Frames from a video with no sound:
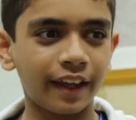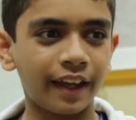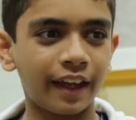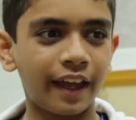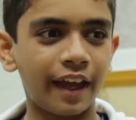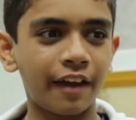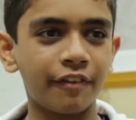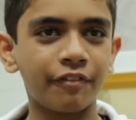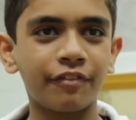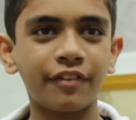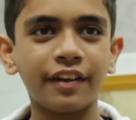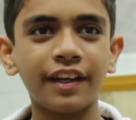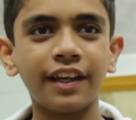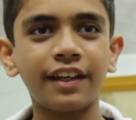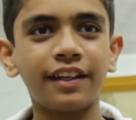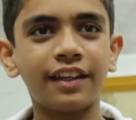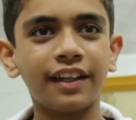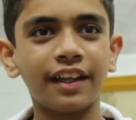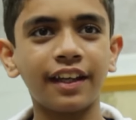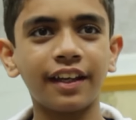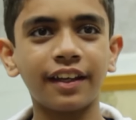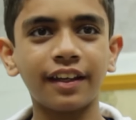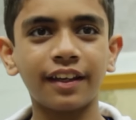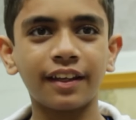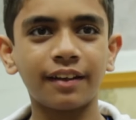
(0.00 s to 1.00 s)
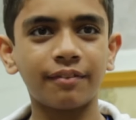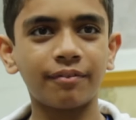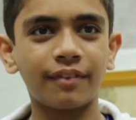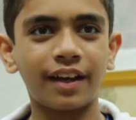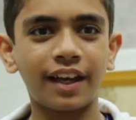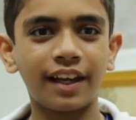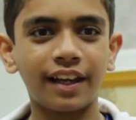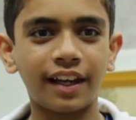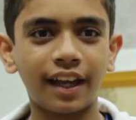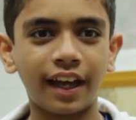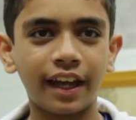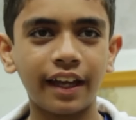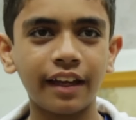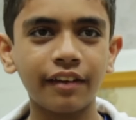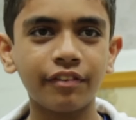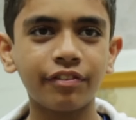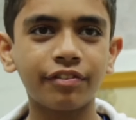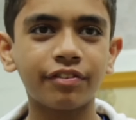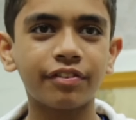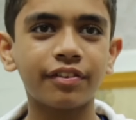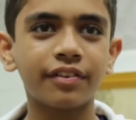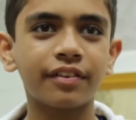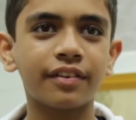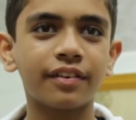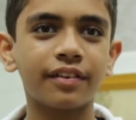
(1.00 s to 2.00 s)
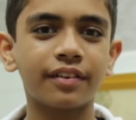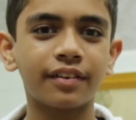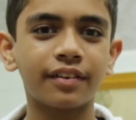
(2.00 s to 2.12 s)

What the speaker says: everything in my life.